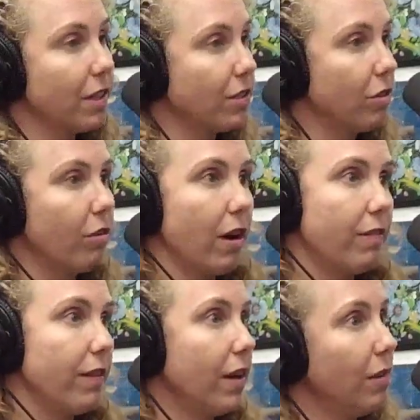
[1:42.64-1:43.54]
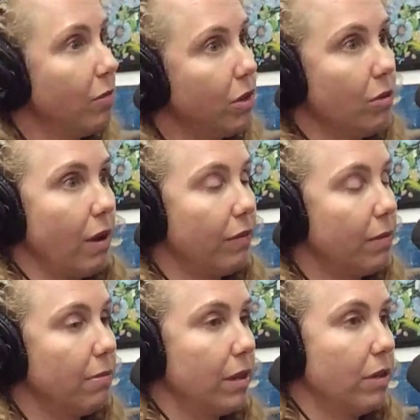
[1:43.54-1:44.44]
like so gratifying when you have
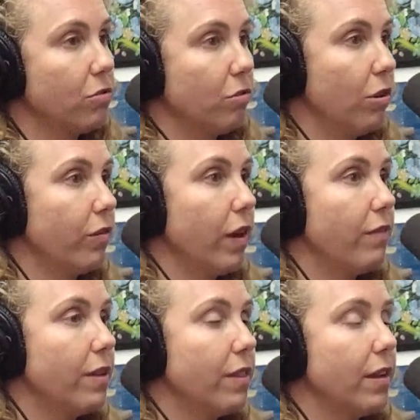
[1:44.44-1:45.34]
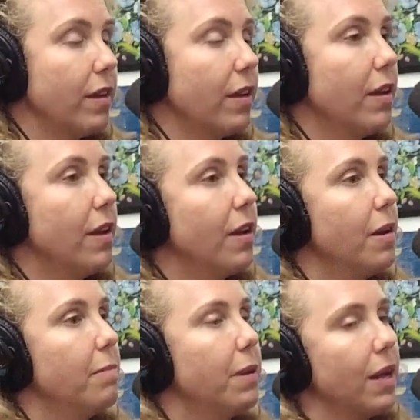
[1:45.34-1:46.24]
complete control over everything. Yeah.
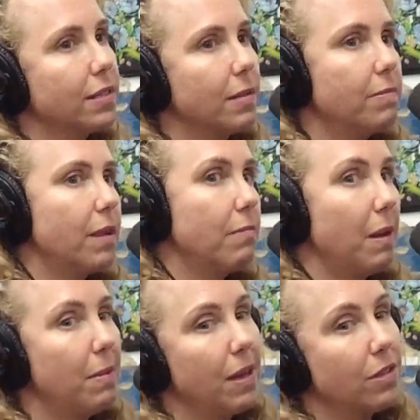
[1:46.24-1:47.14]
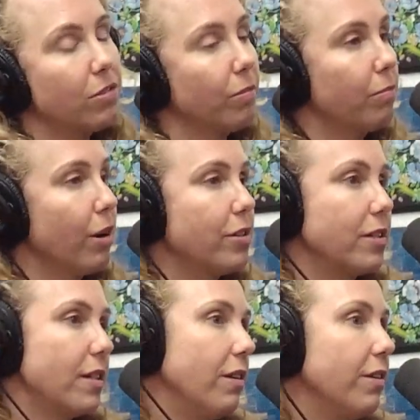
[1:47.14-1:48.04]
But yeah, same thing. Maybe certain
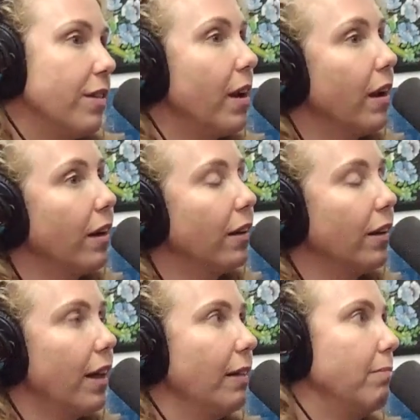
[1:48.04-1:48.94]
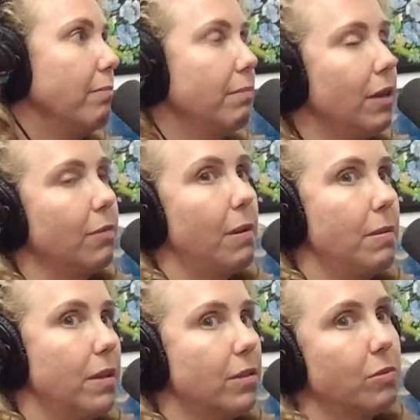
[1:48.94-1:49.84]
projects here and there, like you know,
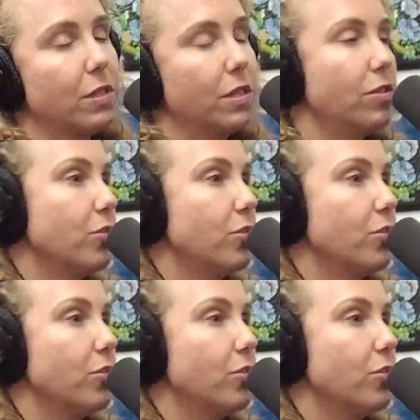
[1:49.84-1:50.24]
maybe the Twistys